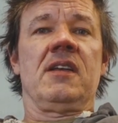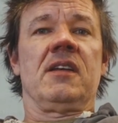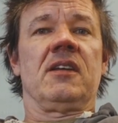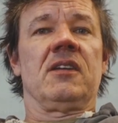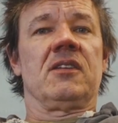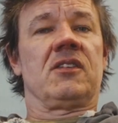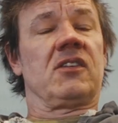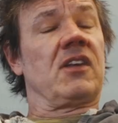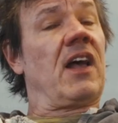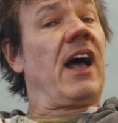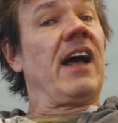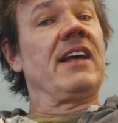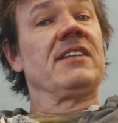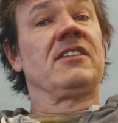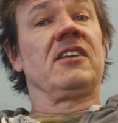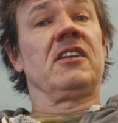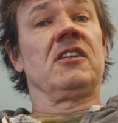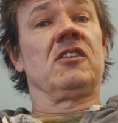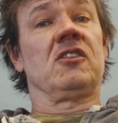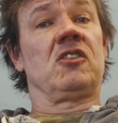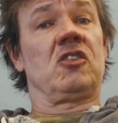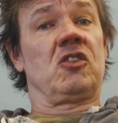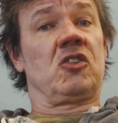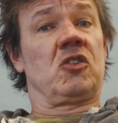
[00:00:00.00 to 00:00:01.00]
size
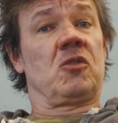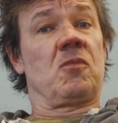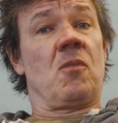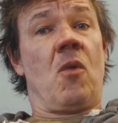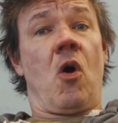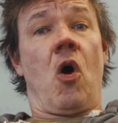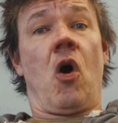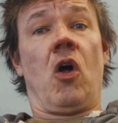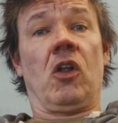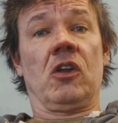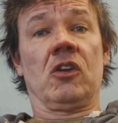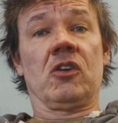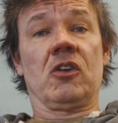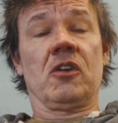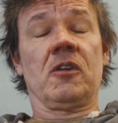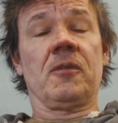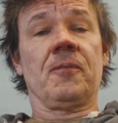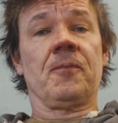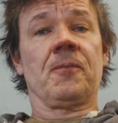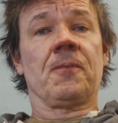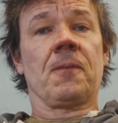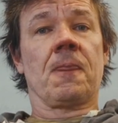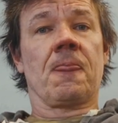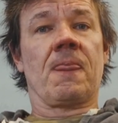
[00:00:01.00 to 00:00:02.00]
in
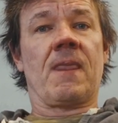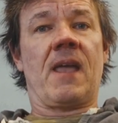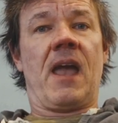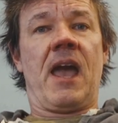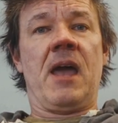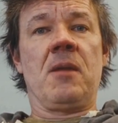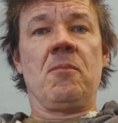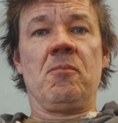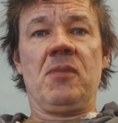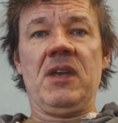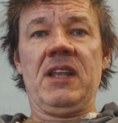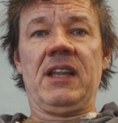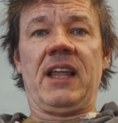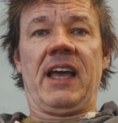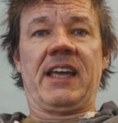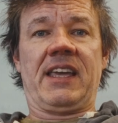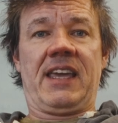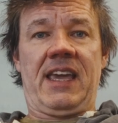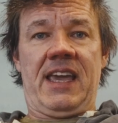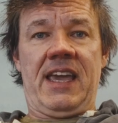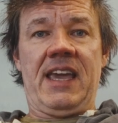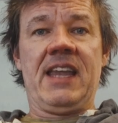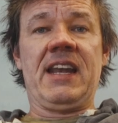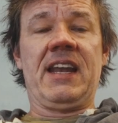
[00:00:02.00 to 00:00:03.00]
smaller and be
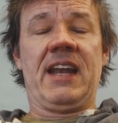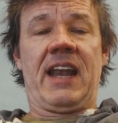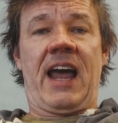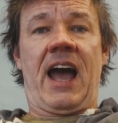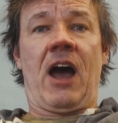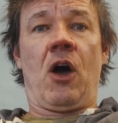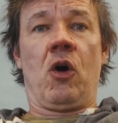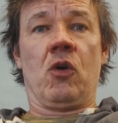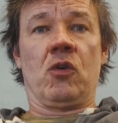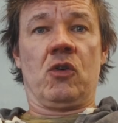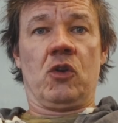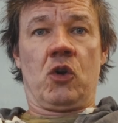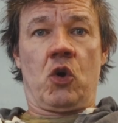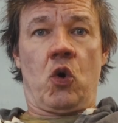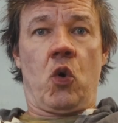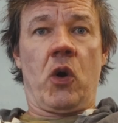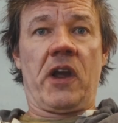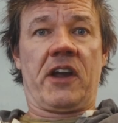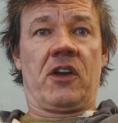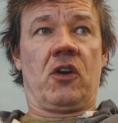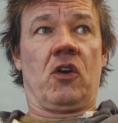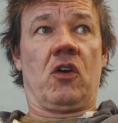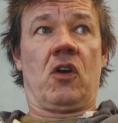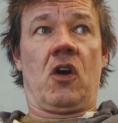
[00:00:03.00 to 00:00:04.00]
like in and out
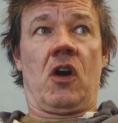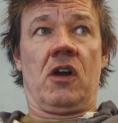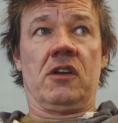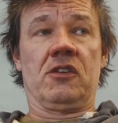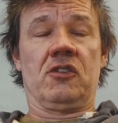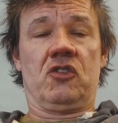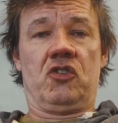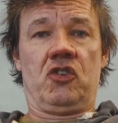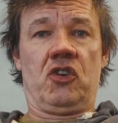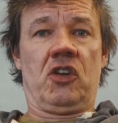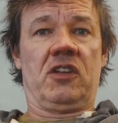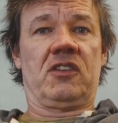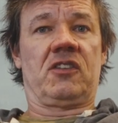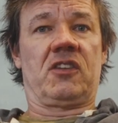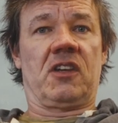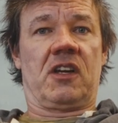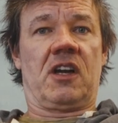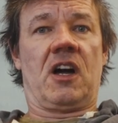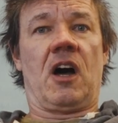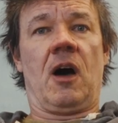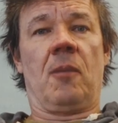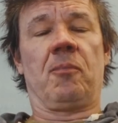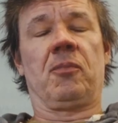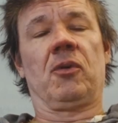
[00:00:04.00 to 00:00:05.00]
quicker on just a
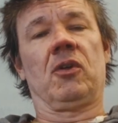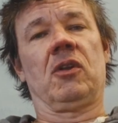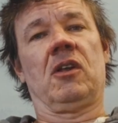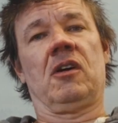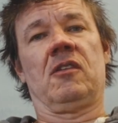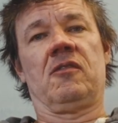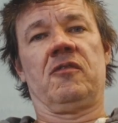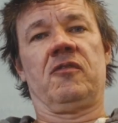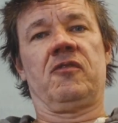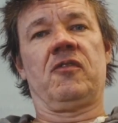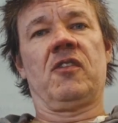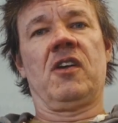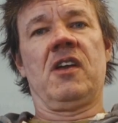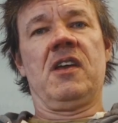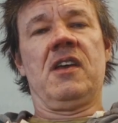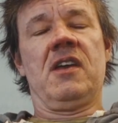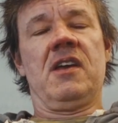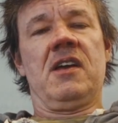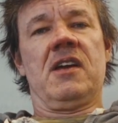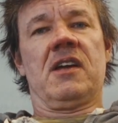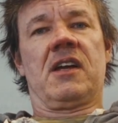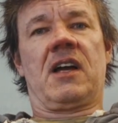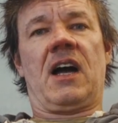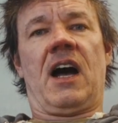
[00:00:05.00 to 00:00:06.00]
couple of
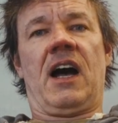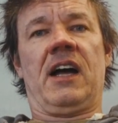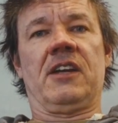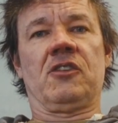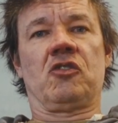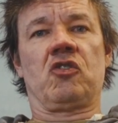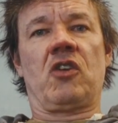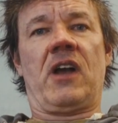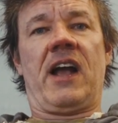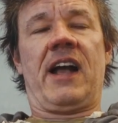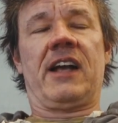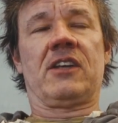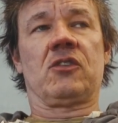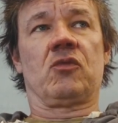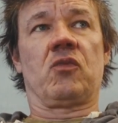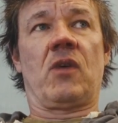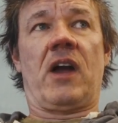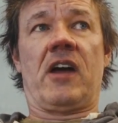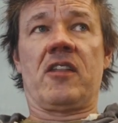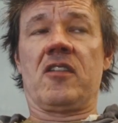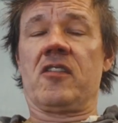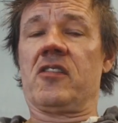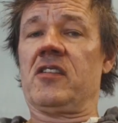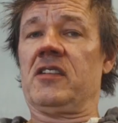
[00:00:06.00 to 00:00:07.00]
contracts
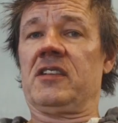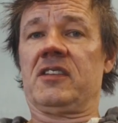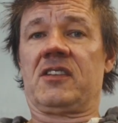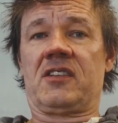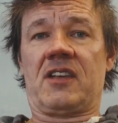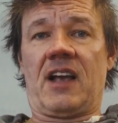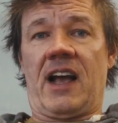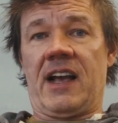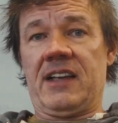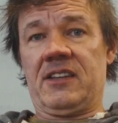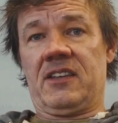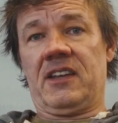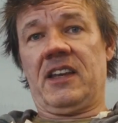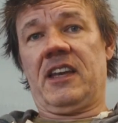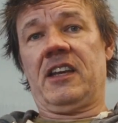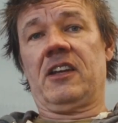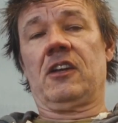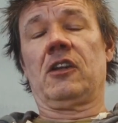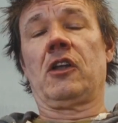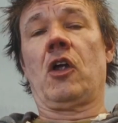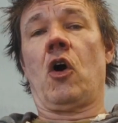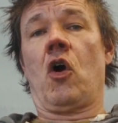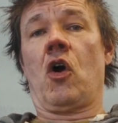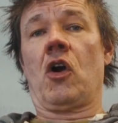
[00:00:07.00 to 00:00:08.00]
rather than sizing in
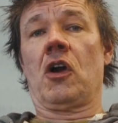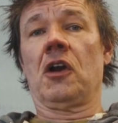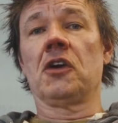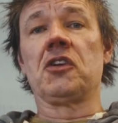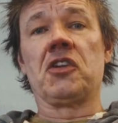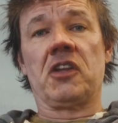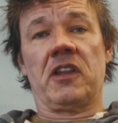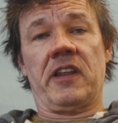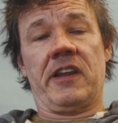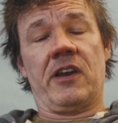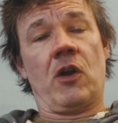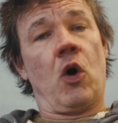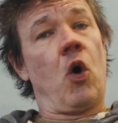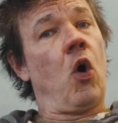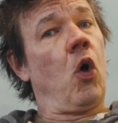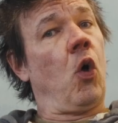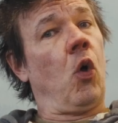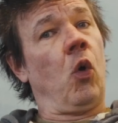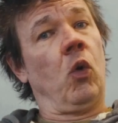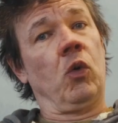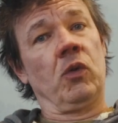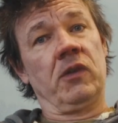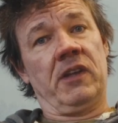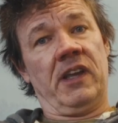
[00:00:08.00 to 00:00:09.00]
large and then
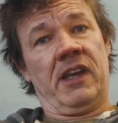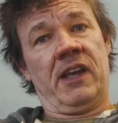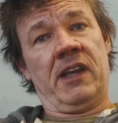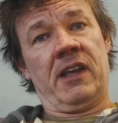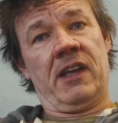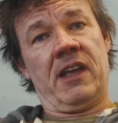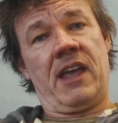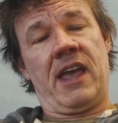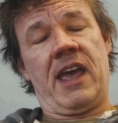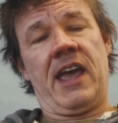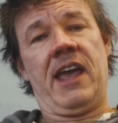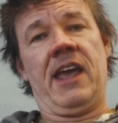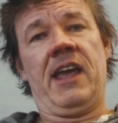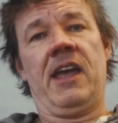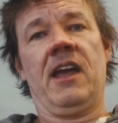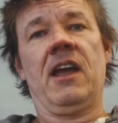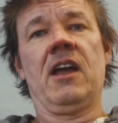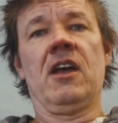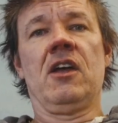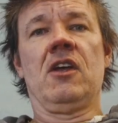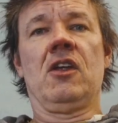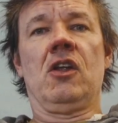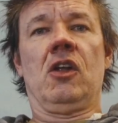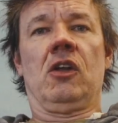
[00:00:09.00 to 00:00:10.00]
holding a
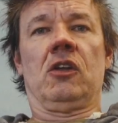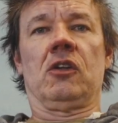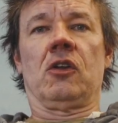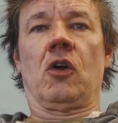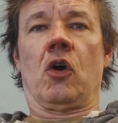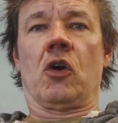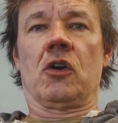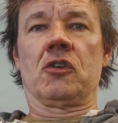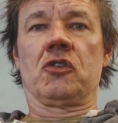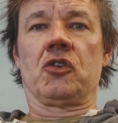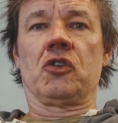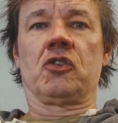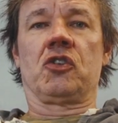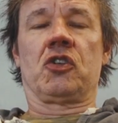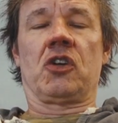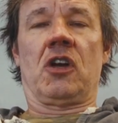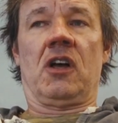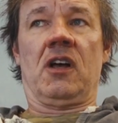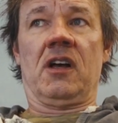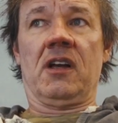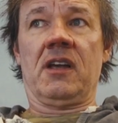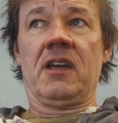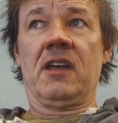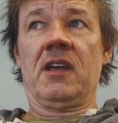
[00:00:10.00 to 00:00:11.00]
larger
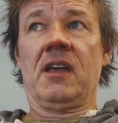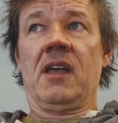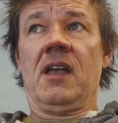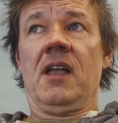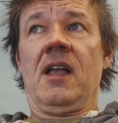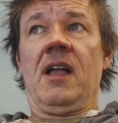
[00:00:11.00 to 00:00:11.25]
chunk.